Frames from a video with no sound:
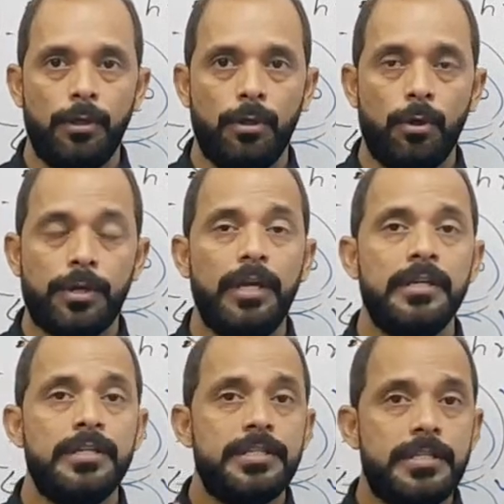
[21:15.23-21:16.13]

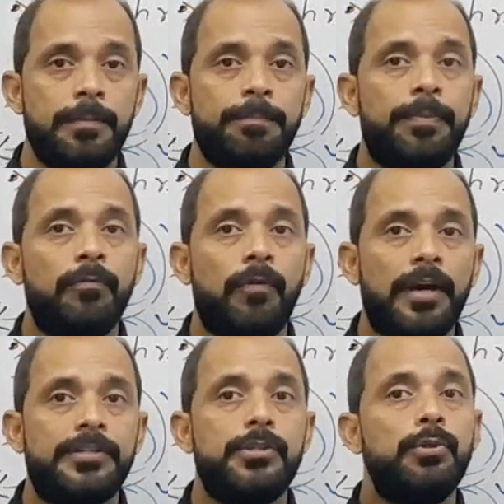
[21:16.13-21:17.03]
Okay, simple
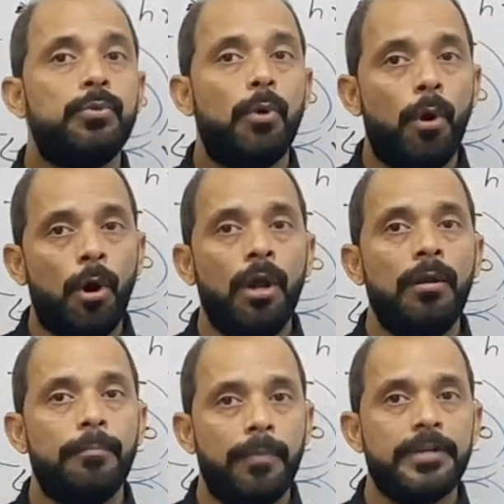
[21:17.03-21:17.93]
watch you
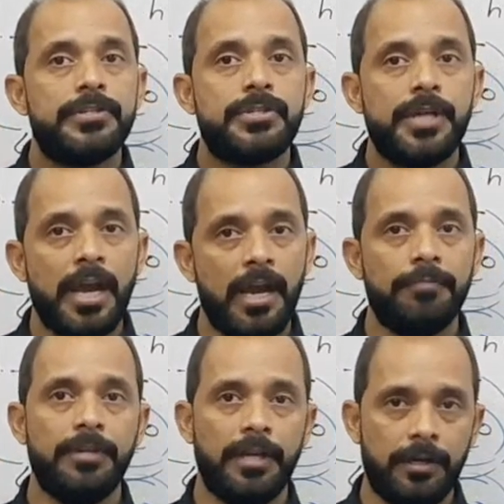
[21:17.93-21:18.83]
all must
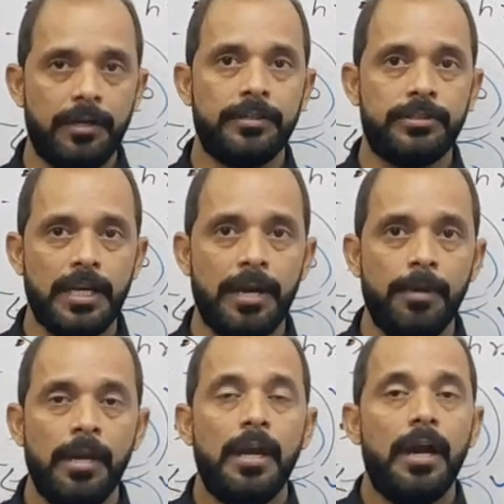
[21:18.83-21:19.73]
have there in exam,
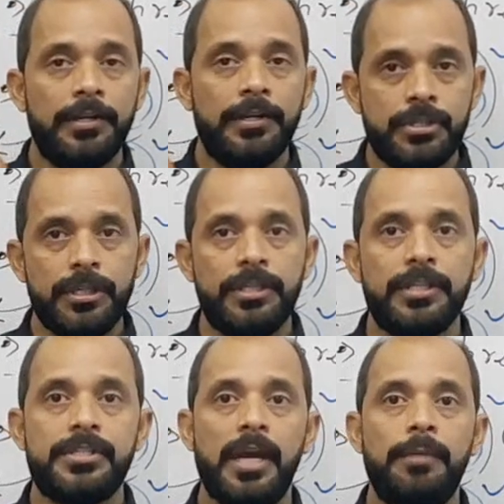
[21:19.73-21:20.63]
and see the
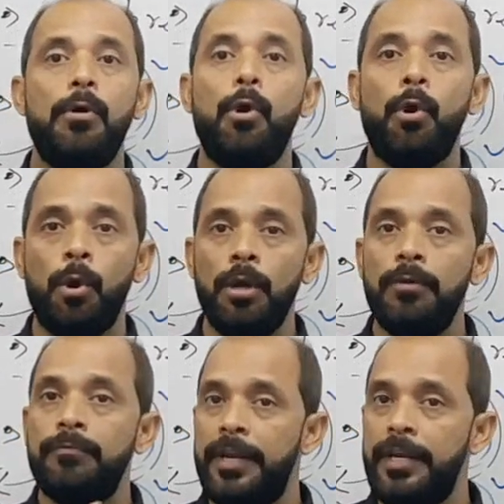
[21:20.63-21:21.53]
time
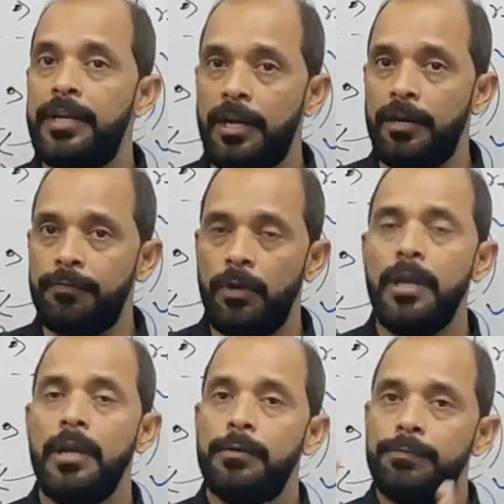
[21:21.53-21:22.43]
all very
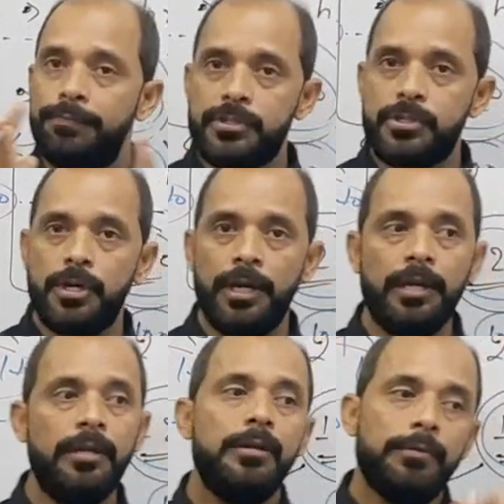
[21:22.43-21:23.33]
carefully. First
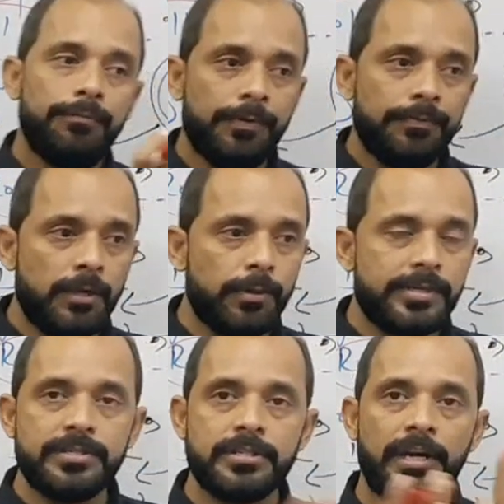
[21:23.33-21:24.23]
reading, 50
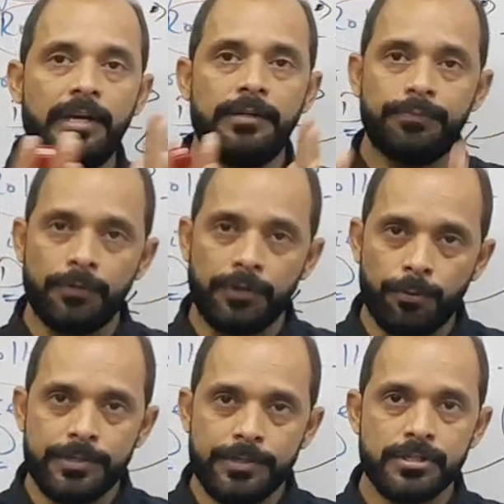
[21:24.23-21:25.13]
questions correct, 40
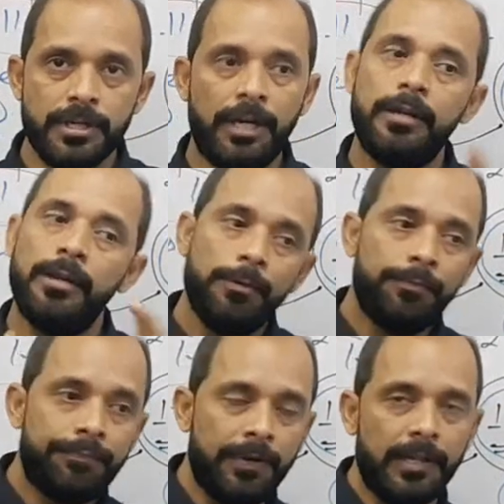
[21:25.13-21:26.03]
questions
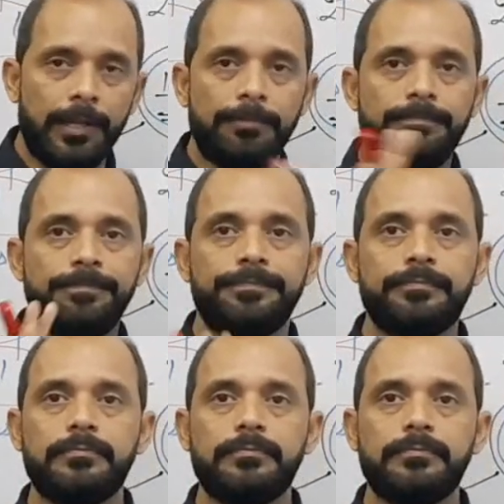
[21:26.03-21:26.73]
correct, fill them.